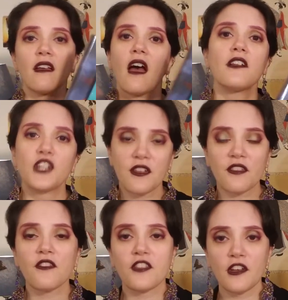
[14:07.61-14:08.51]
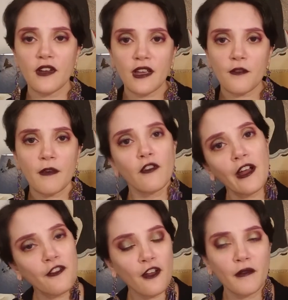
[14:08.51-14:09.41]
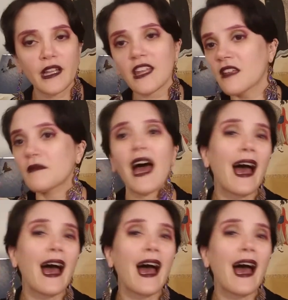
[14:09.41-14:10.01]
adjacent series before I start reading them.